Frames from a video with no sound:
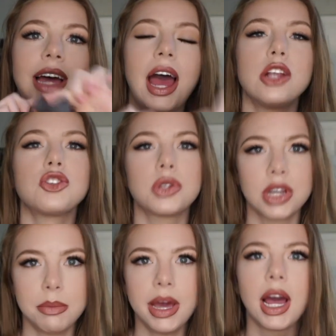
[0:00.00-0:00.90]
and so it's
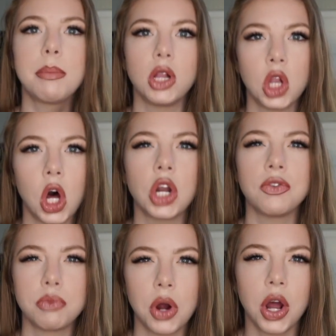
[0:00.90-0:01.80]
going to pick up a lot
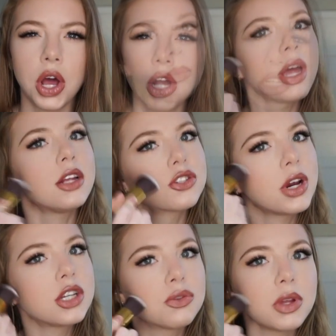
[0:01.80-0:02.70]
of product. But it's
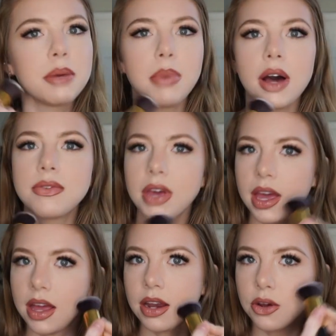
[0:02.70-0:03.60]
great to really buff
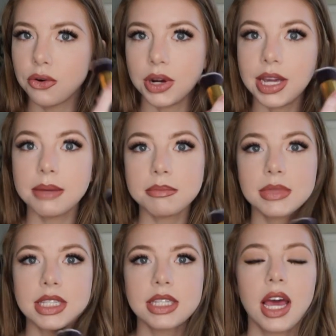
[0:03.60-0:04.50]
in
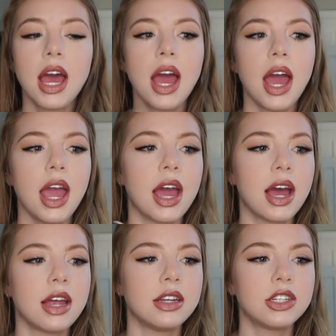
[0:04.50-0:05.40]
creams
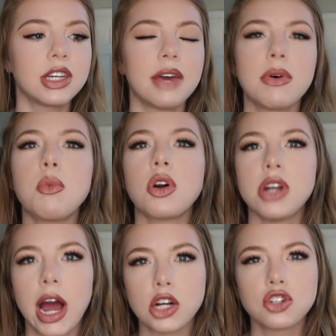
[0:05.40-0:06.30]
and give a more
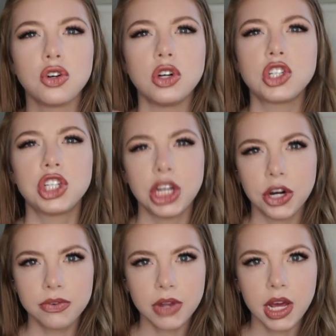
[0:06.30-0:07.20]
natural
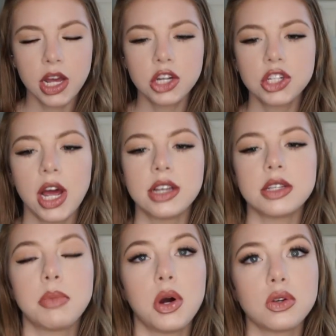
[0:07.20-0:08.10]
sheer finish
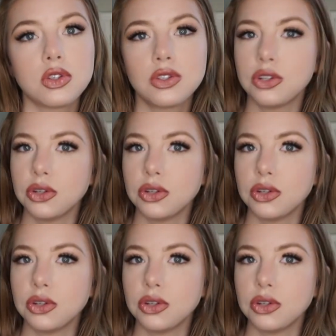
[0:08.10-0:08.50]
as opposed